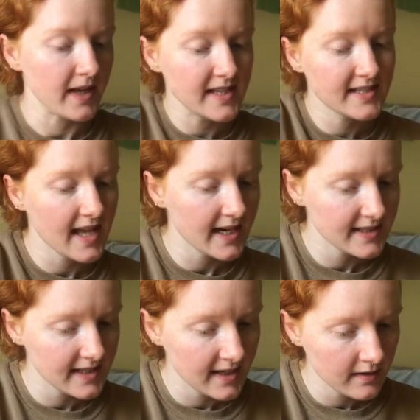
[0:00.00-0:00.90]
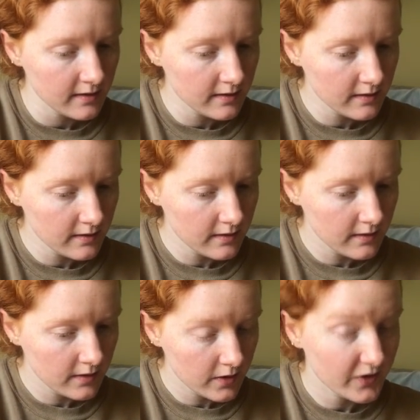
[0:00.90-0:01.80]
place that is in?
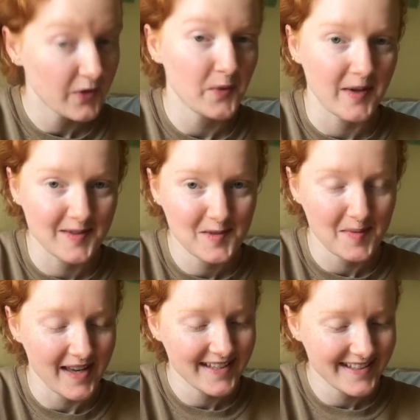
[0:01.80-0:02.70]
The ones place,